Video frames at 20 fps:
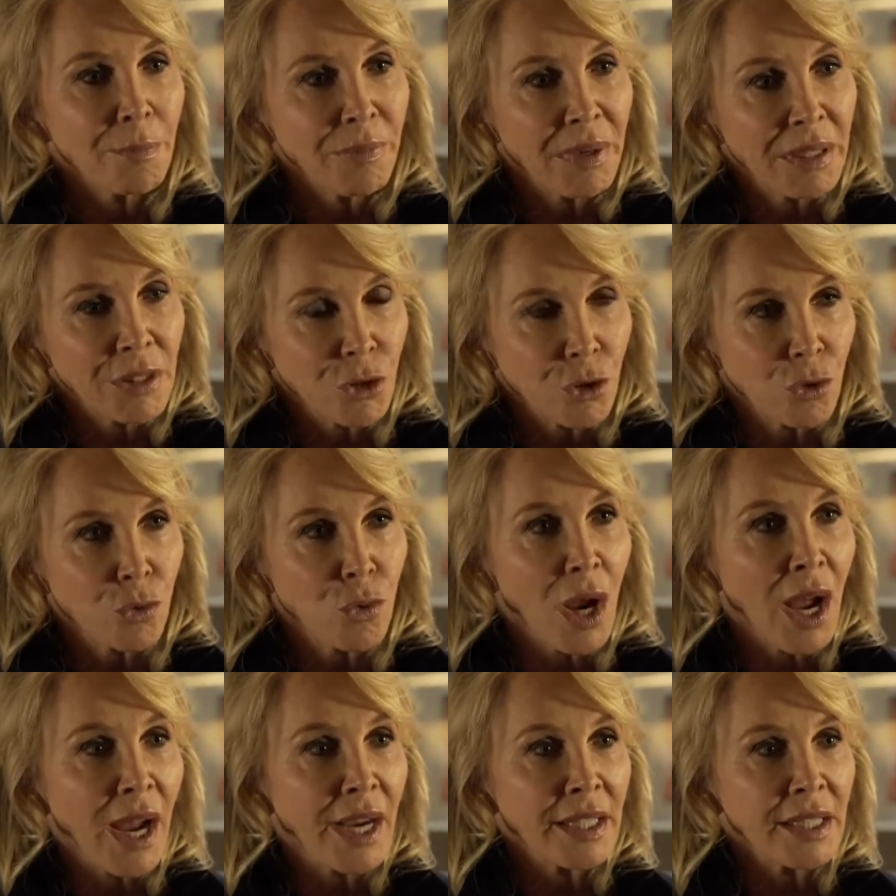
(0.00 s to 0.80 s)
But you're
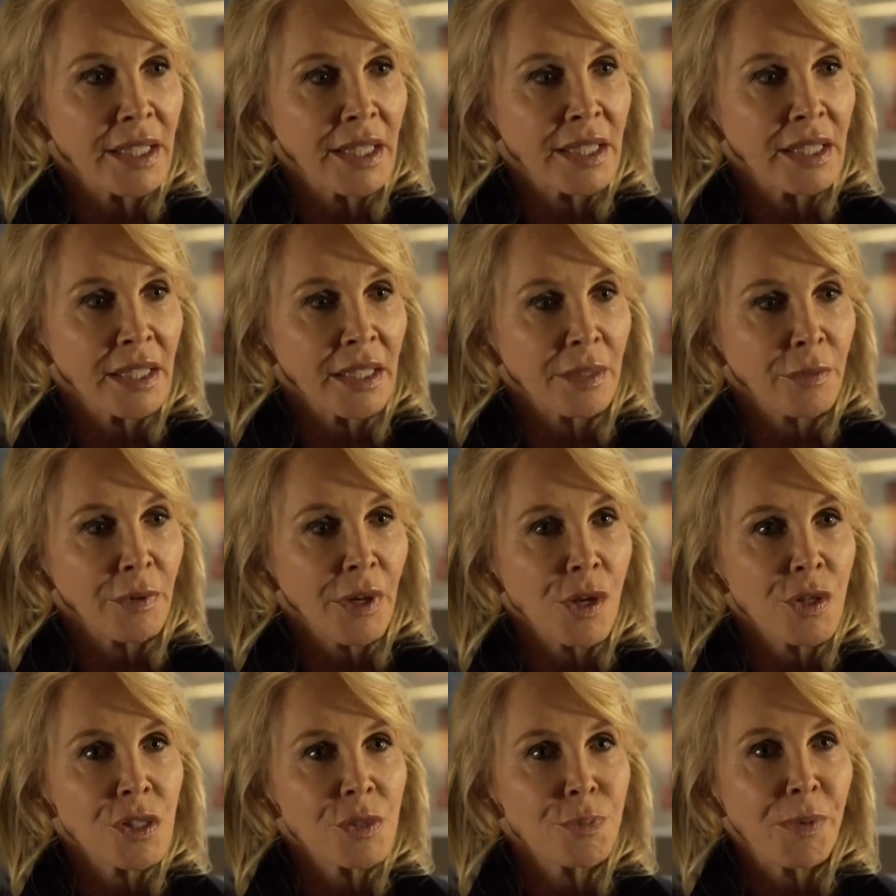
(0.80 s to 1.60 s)
right, it
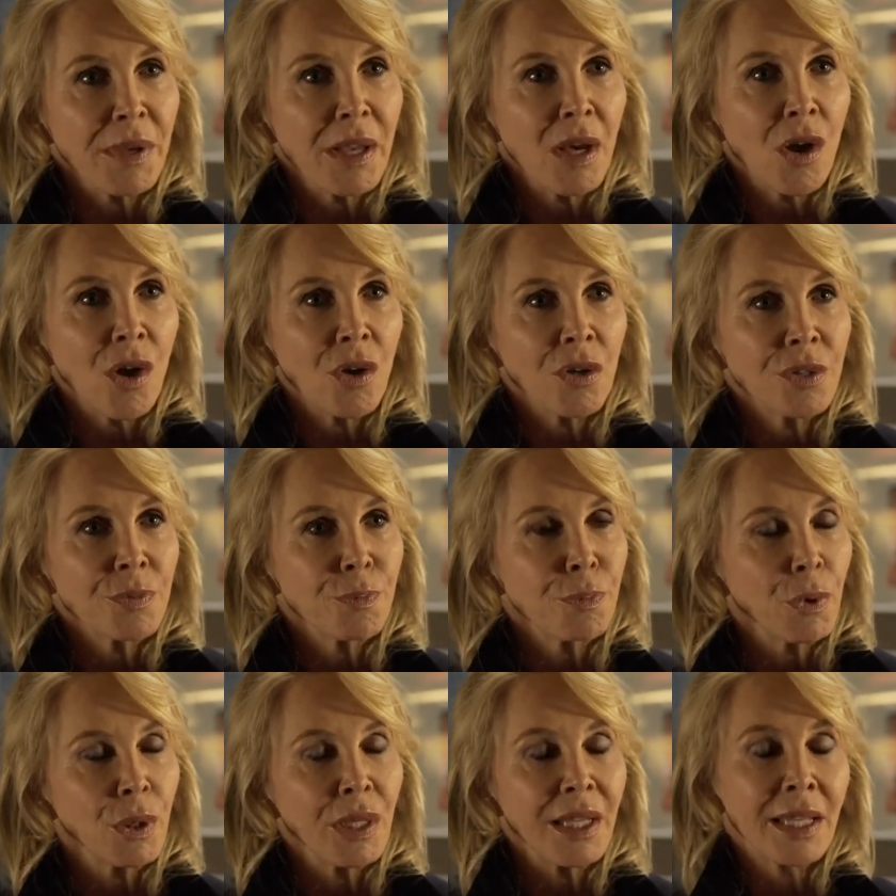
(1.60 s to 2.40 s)
goes
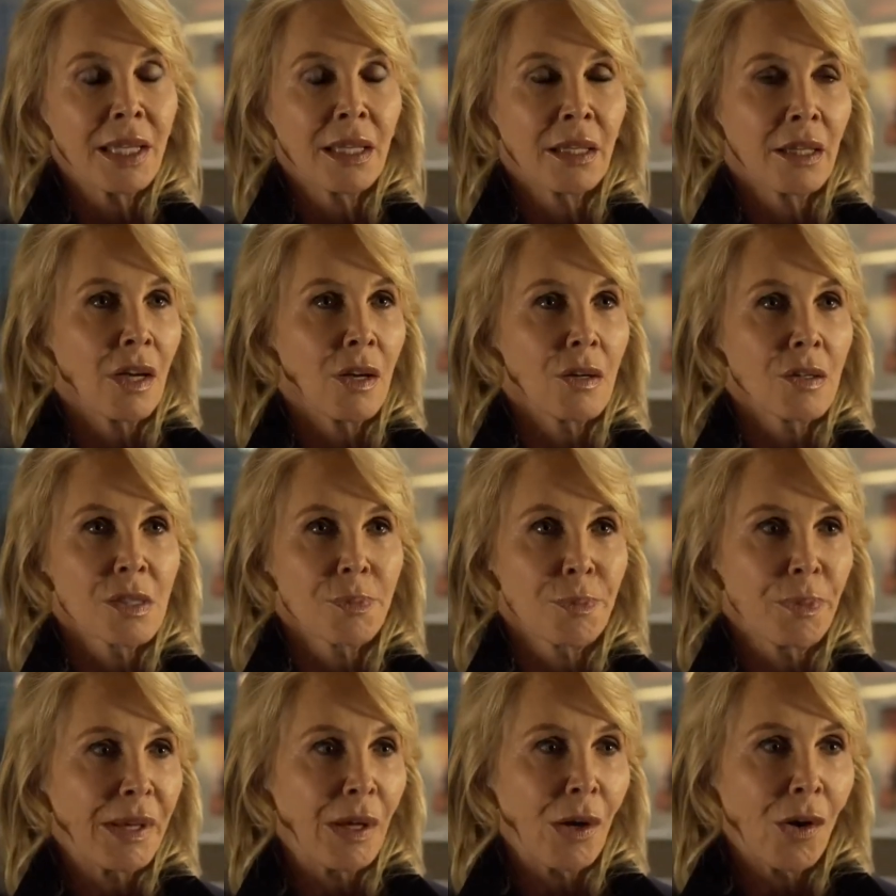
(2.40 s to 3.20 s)
beyond, bullying goes
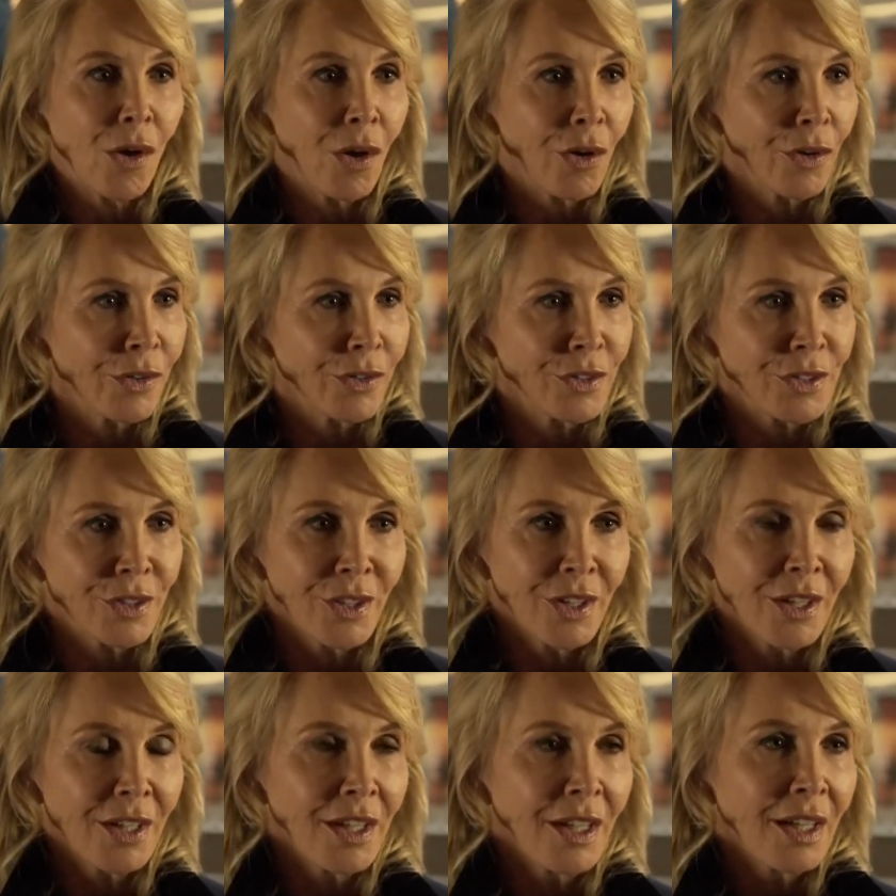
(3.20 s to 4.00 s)
beyond
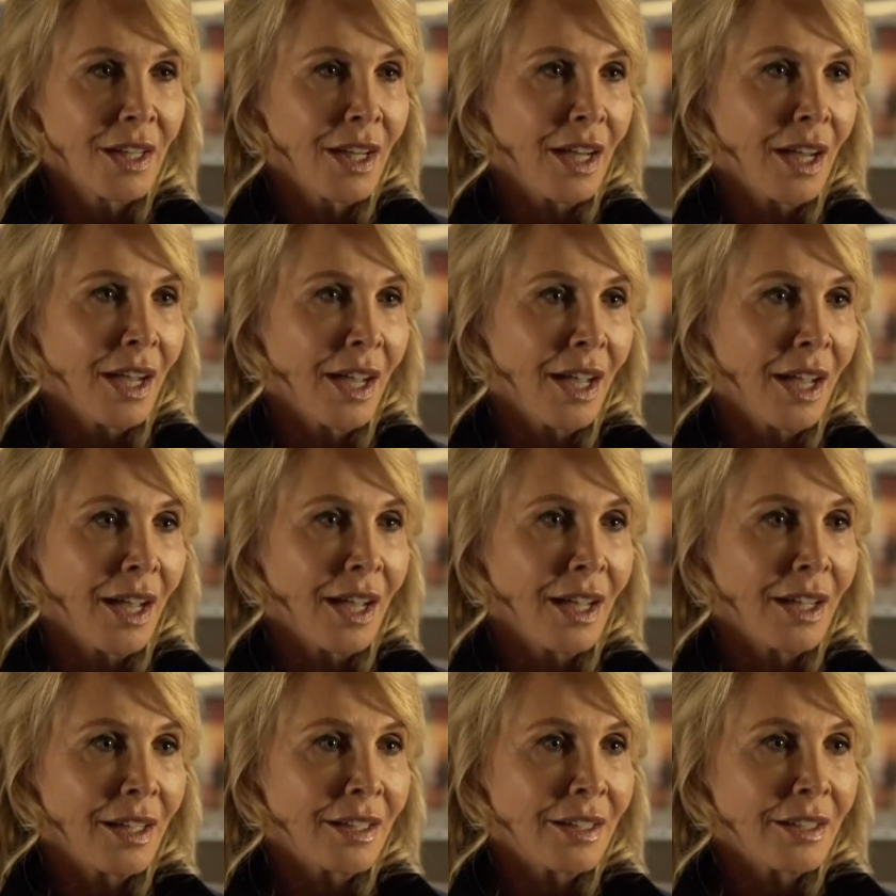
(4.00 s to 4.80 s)

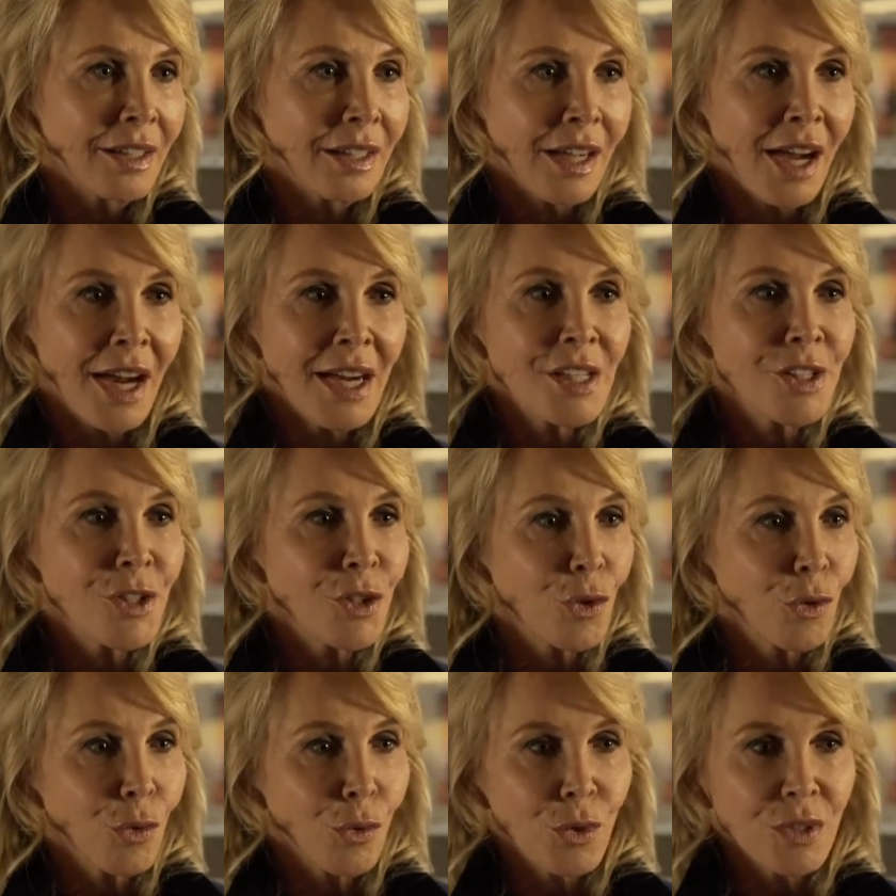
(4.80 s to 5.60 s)
high
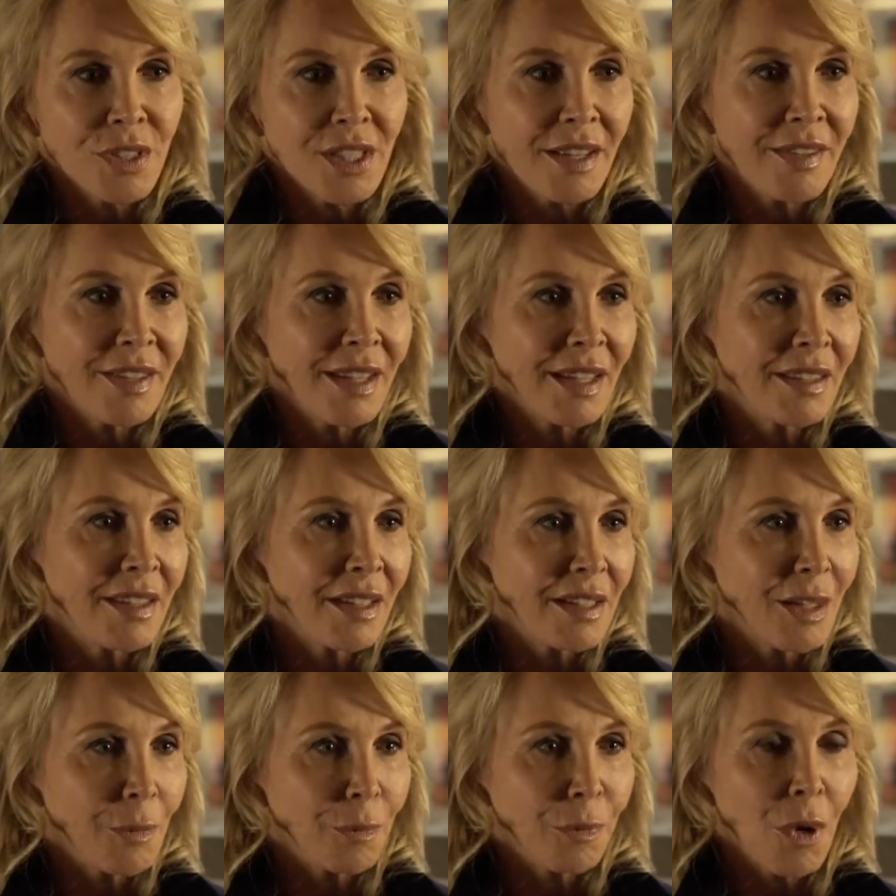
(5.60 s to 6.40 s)
schools. I think
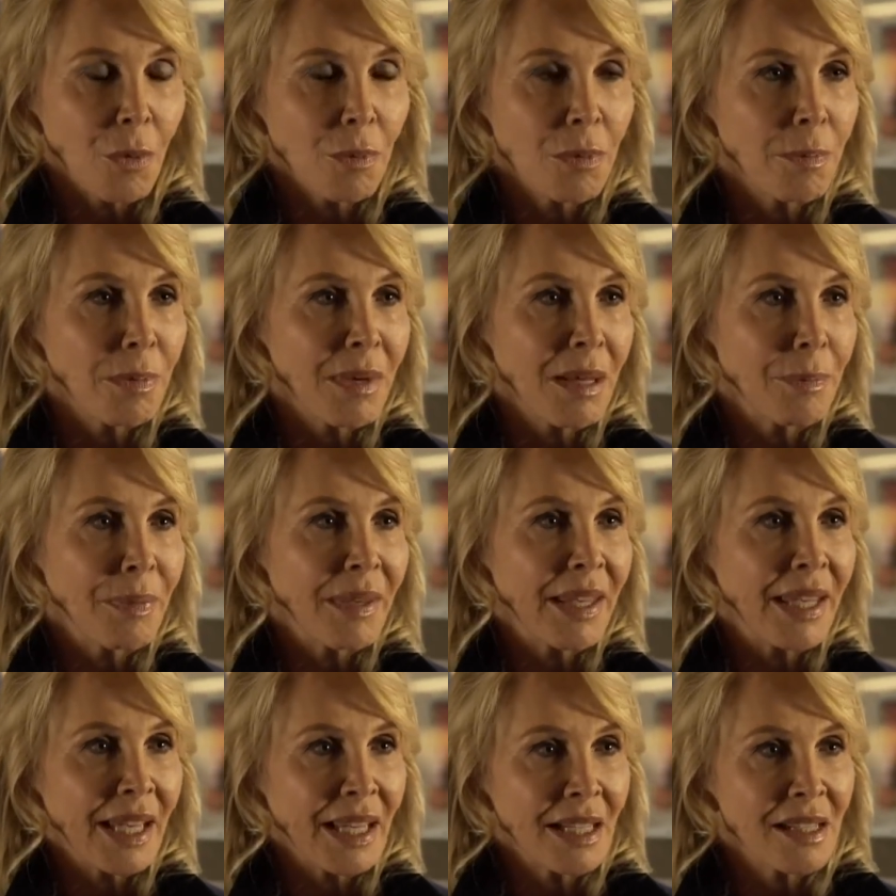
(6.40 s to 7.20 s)
that it probably
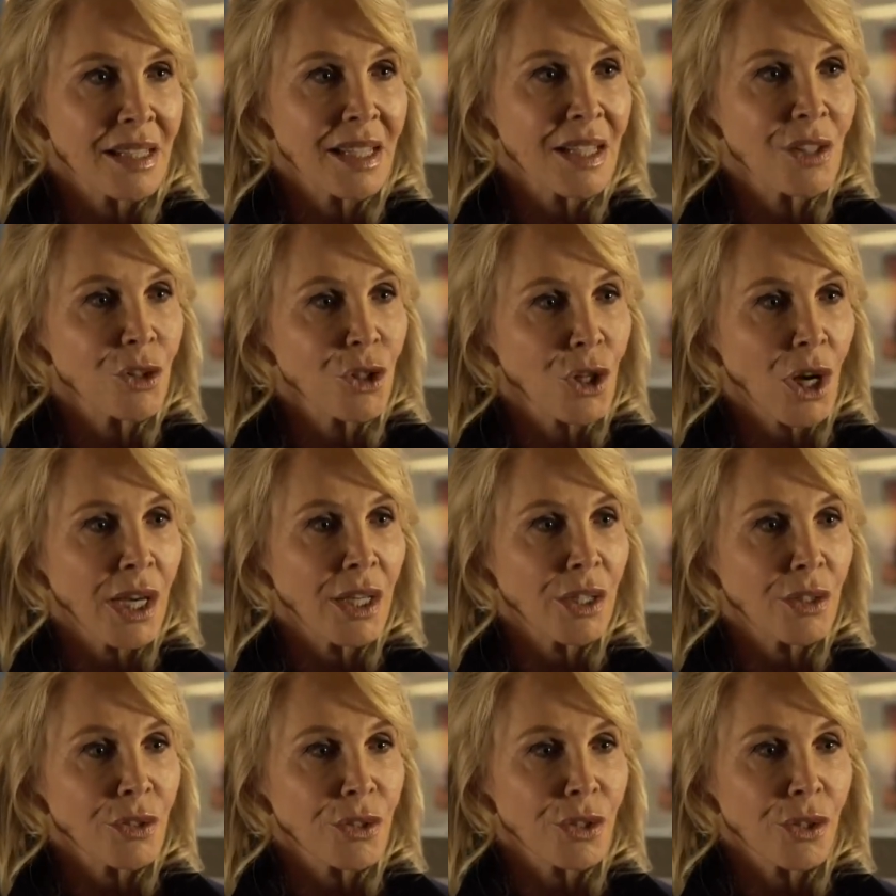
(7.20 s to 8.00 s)
begins in
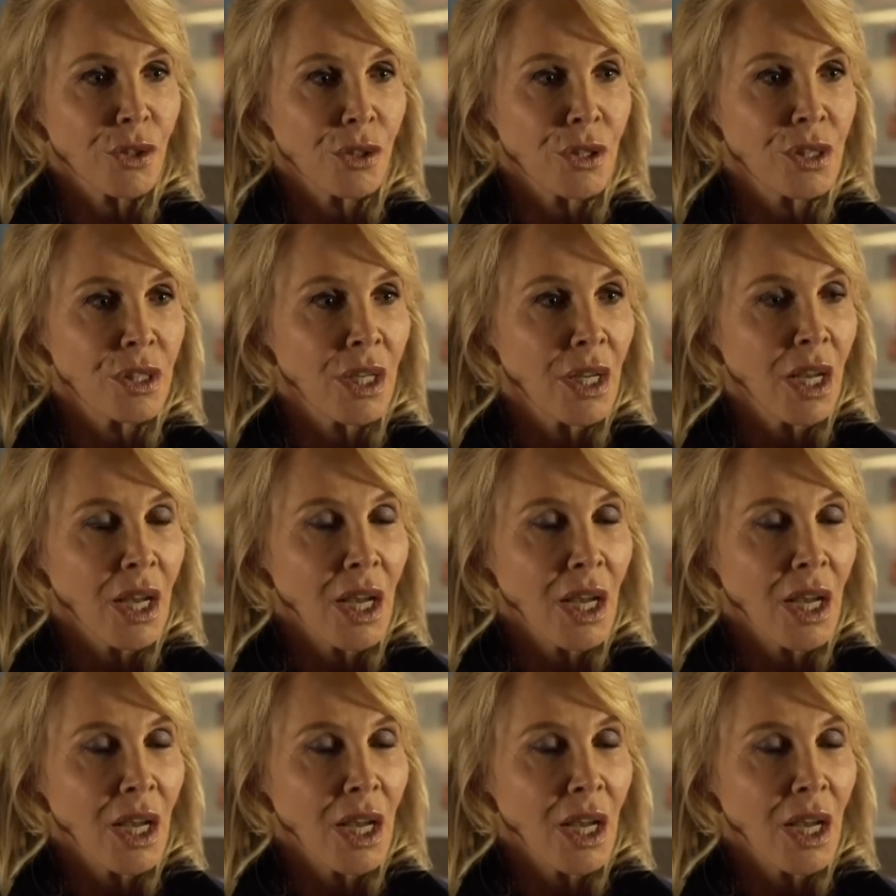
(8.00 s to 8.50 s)
childhood.